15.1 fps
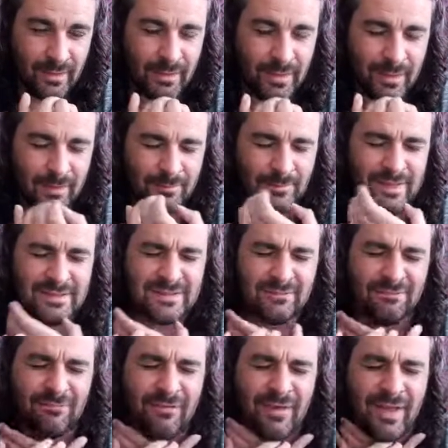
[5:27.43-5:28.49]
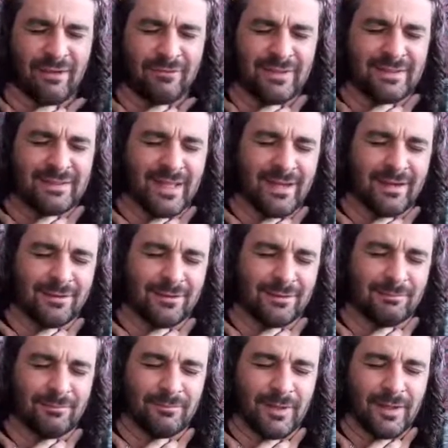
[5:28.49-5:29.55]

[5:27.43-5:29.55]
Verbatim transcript: Um, it's a very delicate